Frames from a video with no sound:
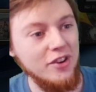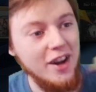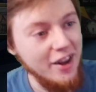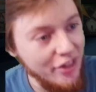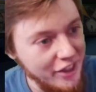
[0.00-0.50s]
not
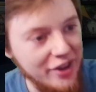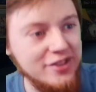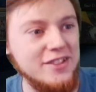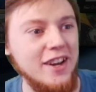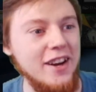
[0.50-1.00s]
on their
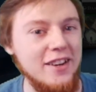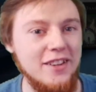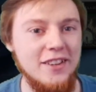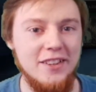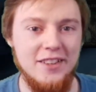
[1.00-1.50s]
side.
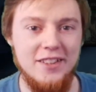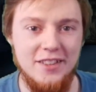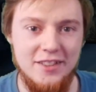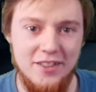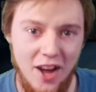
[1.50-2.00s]

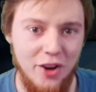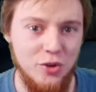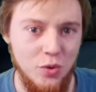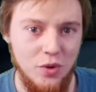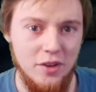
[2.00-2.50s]
Not
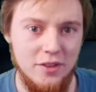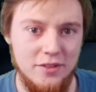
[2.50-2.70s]
cool.